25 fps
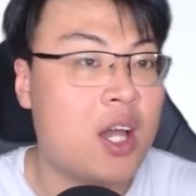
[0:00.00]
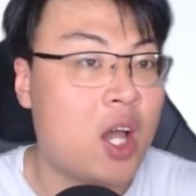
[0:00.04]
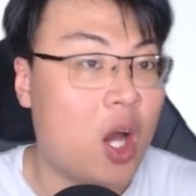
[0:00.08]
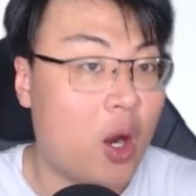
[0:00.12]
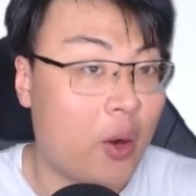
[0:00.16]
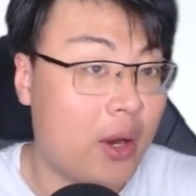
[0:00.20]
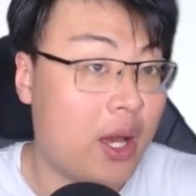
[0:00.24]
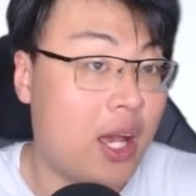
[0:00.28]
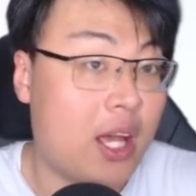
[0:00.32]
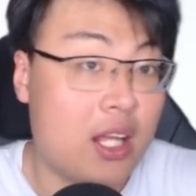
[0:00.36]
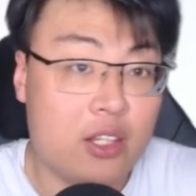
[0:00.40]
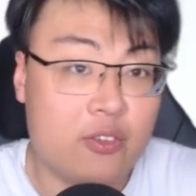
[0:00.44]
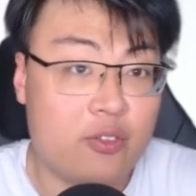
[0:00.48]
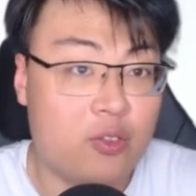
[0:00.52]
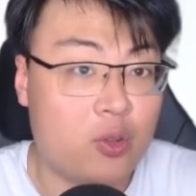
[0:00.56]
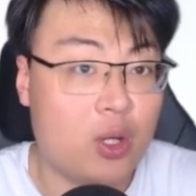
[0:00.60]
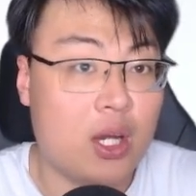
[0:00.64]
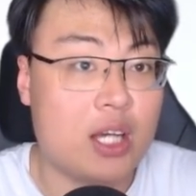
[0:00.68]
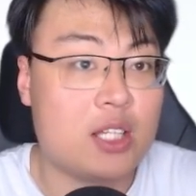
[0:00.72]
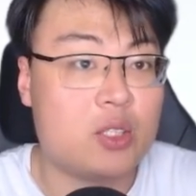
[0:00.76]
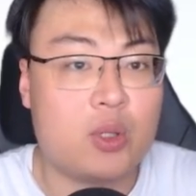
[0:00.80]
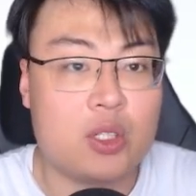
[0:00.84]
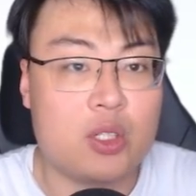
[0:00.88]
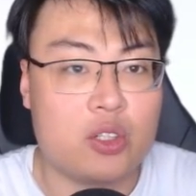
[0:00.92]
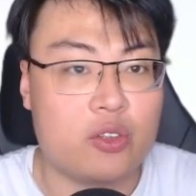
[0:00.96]
All right, and if you
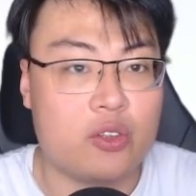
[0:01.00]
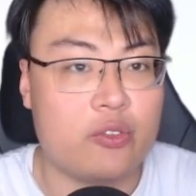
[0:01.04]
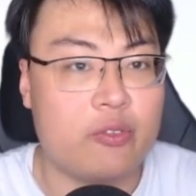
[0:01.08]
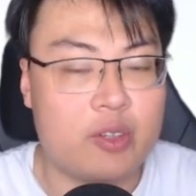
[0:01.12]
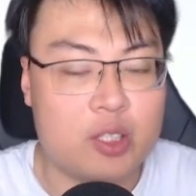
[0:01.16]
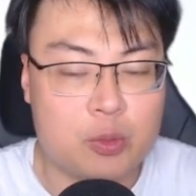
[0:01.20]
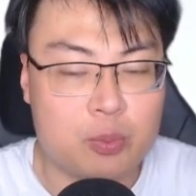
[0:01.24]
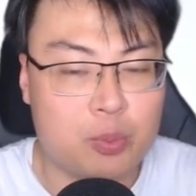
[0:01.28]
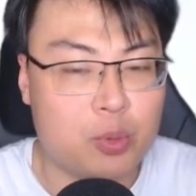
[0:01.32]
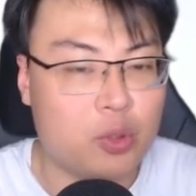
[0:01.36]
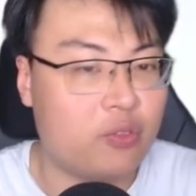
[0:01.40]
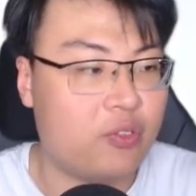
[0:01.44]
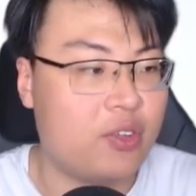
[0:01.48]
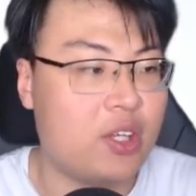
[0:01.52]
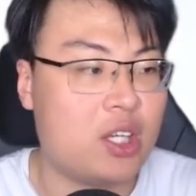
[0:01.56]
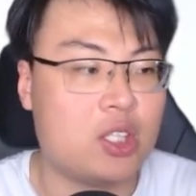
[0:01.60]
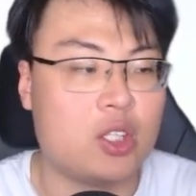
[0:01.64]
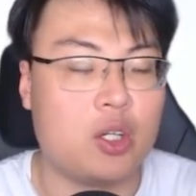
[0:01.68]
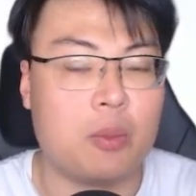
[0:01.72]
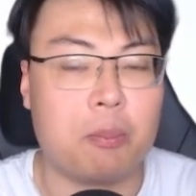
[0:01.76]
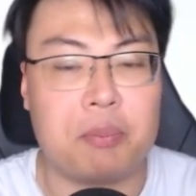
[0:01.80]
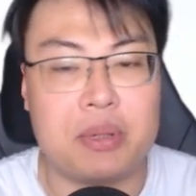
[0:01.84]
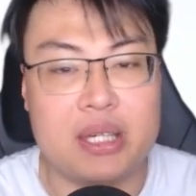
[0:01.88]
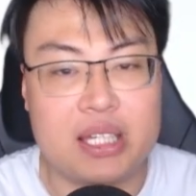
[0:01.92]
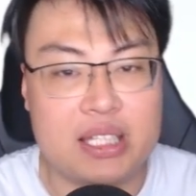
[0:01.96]
guys want to even spoof this
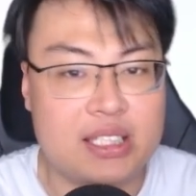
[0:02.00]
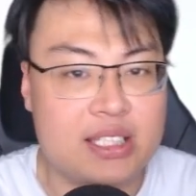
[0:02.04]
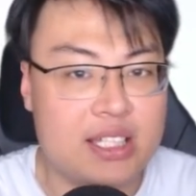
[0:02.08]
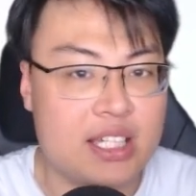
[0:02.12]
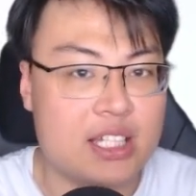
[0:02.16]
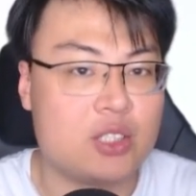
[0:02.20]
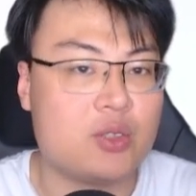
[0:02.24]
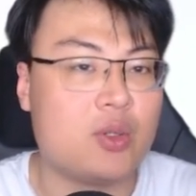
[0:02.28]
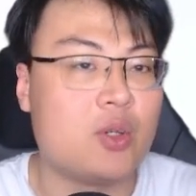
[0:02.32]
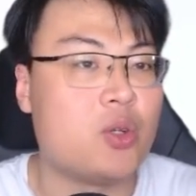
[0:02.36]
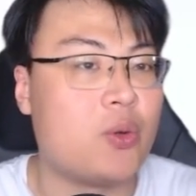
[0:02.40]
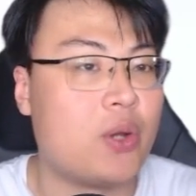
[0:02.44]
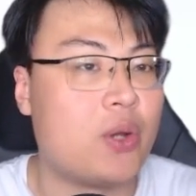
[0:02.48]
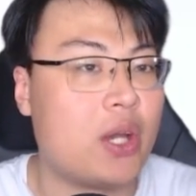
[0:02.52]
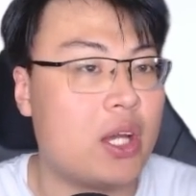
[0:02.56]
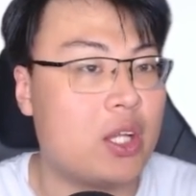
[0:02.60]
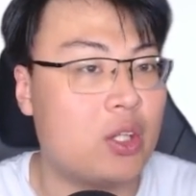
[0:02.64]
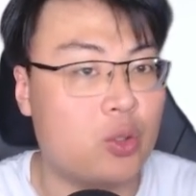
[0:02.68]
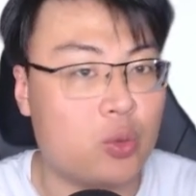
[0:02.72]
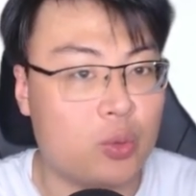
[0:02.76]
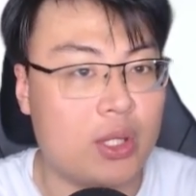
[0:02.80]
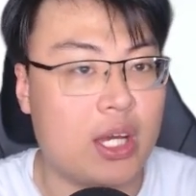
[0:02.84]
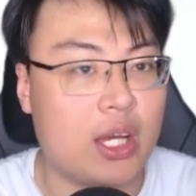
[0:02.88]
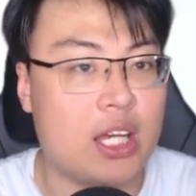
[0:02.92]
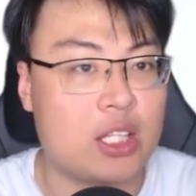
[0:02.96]
on P C as well, you can
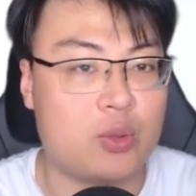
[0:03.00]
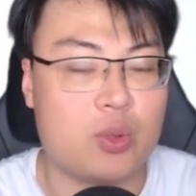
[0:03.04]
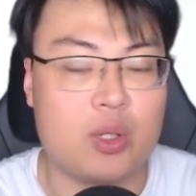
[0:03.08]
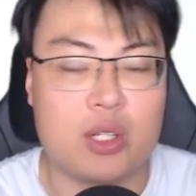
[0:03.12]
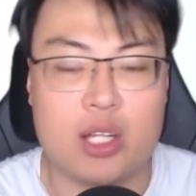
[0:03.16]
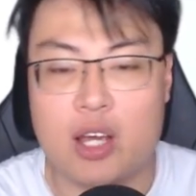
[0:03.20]
do that as well.